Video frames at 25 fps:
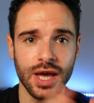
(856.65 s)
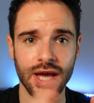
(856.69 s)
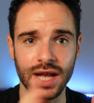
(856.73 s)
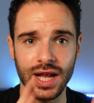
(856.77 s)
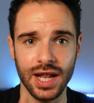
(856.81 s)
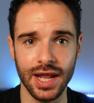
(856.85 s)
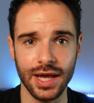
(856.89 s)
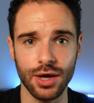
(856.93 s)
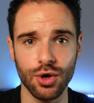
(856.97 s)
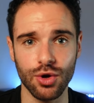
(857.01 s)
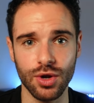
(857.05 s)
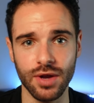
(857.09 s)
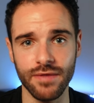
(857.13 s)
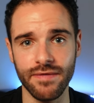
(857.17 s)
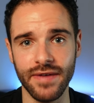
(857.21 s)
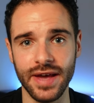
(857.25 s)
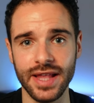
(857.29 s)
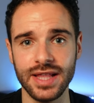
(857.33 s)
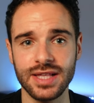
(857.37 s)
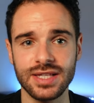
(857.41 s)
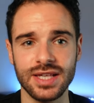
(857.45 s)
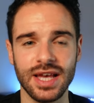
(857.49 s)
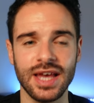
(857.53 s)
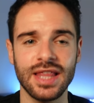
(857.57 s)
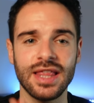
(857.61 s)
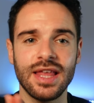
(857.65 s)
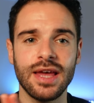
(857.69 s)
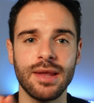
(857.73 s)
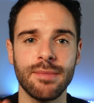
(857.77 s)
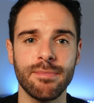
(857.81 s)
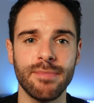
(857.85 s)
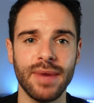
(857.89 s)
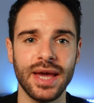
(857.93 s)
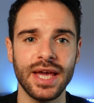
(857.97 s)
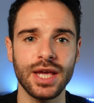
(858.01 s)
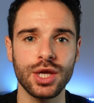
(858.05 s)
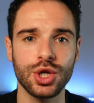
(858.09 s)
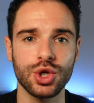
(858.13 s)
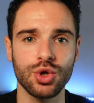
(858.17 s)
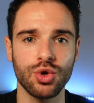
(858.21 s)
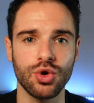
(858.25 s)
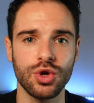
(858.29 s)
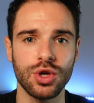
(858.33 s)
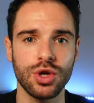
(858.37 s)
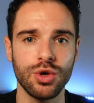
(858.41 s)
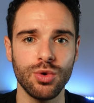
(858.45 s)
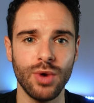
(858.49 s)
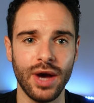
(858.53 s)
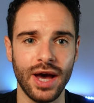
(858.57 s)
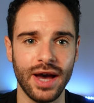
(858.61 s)
Click on events and then make sure
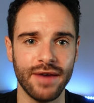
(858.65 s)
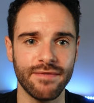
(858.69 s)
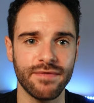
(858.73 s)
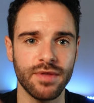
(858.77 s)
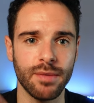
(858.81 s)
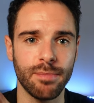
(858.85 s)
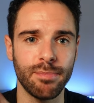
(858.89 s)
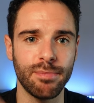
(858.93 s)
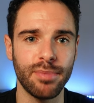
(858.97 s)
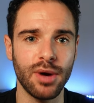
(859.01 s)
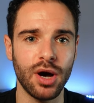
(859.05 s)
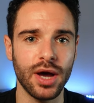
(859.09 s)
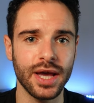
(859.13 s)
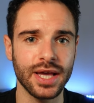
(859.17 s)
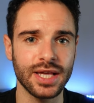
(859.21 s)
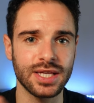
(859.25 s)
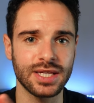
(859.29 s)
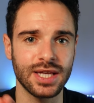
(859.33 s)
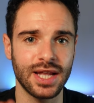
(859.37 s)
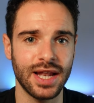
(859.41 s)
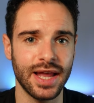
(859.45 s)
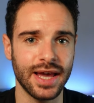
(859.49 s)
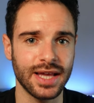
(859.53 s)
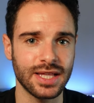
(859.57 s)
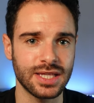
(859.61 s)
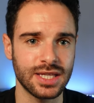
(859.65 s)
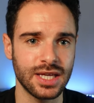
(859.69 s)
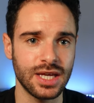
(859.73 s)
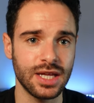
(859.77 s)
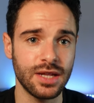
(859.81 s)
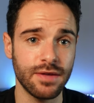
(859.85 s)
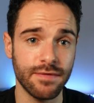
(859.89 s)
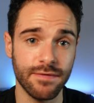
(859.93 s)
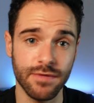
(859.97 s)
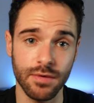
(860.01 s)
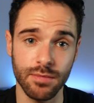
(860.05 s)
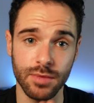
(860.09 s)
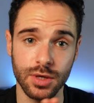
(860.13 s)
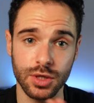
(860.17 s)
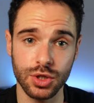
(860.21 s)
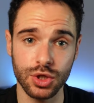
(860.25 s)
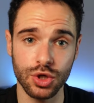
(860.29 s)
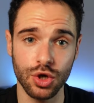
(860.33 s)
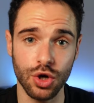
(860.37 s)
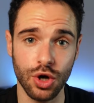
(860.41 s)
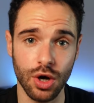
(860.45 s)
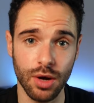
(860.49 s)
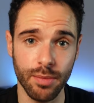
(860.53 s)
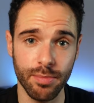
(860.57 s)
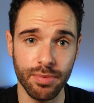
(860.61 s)
you have the bike selected from the
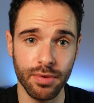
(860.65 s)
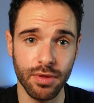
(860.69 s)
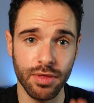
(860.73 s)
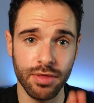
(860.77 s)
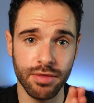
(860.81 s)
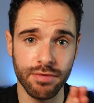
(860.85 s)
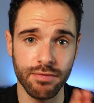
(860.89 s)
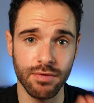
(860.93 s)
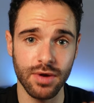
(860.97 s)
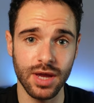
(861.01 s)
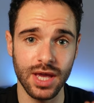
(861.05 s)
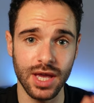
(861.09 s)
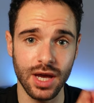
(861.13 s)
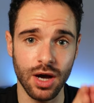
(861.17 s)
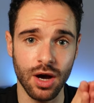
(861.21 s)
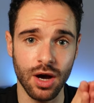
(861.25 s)
top three